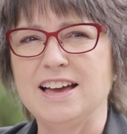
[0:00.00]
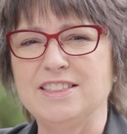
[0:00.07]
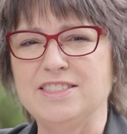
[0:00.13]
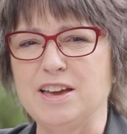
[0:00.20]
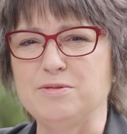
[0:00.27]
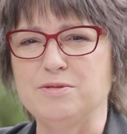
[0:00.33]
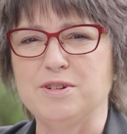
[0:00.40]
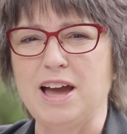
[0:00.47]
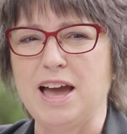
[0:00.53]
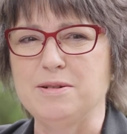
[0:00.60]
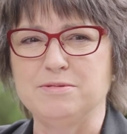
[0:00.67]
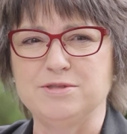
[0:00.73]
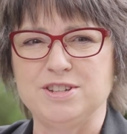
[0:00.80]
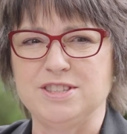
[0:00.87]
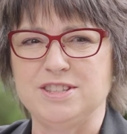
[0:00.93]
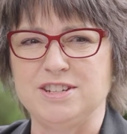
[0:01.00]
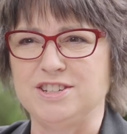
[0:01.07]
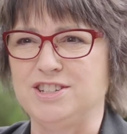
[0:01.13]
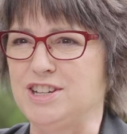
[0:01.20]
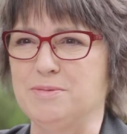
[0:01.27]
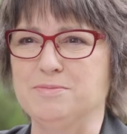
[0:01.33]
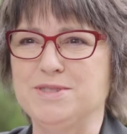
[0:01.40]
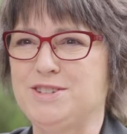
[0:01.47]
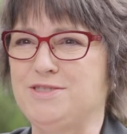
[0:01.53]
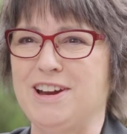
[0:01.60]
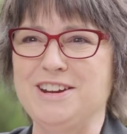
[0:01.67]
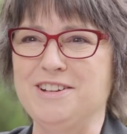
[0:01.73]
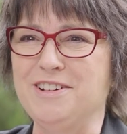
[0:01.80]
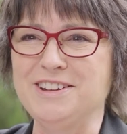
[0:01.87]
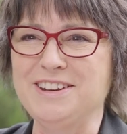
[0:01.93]
They were able just to jump
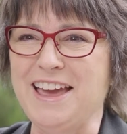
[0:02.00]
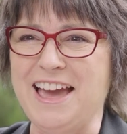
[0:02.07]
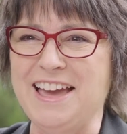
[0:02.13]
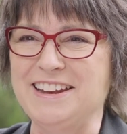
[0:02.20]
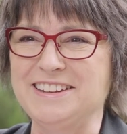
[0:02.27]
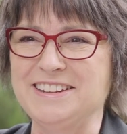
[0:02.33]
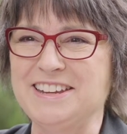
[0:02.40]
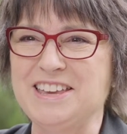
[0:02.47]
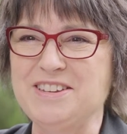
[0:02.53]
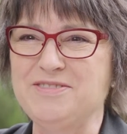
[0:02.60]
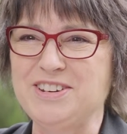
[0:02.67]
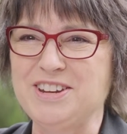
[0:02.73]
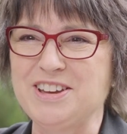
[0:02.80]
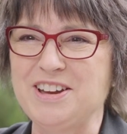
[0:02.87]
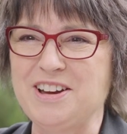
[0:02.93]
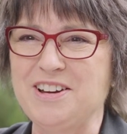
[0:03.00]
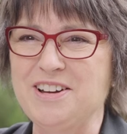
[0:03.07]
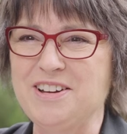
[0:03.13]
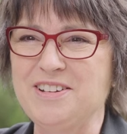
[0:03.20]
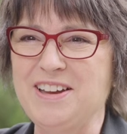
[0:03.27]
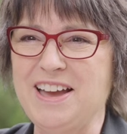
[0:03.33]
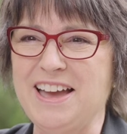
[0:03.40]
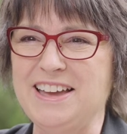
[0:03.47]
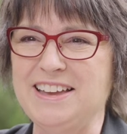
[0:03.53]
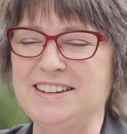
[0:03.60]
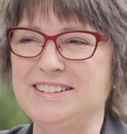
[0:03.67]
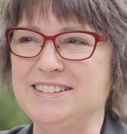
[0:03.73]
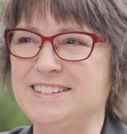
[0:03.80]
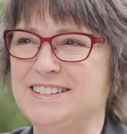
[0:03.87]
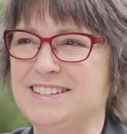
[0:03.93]
straight on and give it a go,
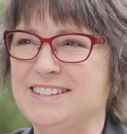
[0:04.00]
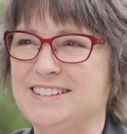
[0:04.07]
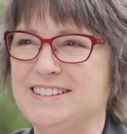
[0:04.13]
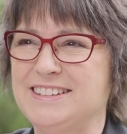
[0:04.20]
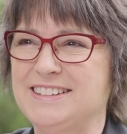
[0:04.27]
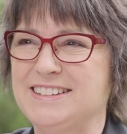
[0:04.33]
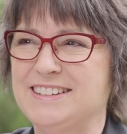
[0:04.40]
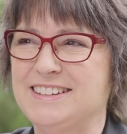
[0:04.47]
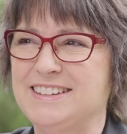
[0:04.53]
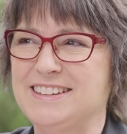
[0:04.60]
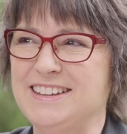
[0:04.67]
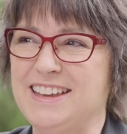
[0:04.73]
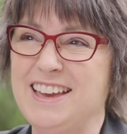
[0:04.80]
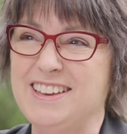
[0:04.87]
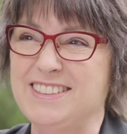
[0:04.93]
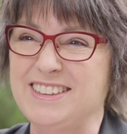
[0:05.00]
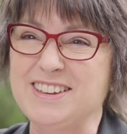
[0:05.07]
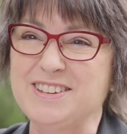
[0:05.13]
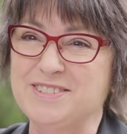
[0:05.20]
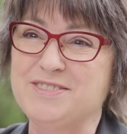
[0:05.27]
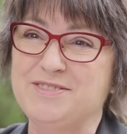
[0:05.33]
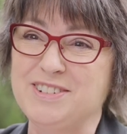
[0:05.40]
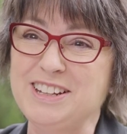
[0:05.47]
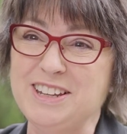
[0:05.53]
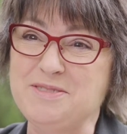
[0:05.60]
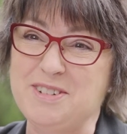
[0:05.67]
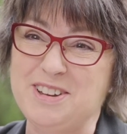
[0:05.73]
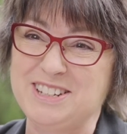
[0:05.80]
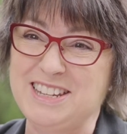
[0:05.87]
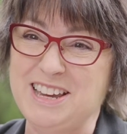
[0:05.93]
and yeah, I think it really
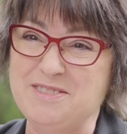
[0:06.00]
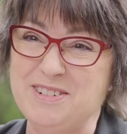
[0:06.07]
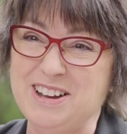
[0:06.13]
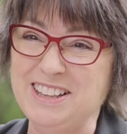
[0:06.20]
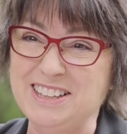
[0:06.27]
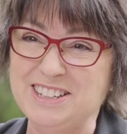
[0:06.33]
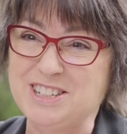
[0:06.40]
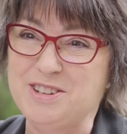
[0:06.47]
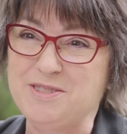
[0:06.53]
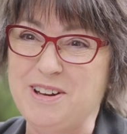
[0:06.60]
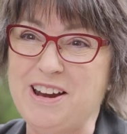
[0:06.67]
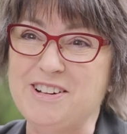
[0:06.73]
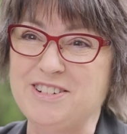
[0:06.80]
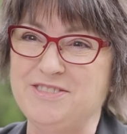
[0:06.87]
worked out well and to our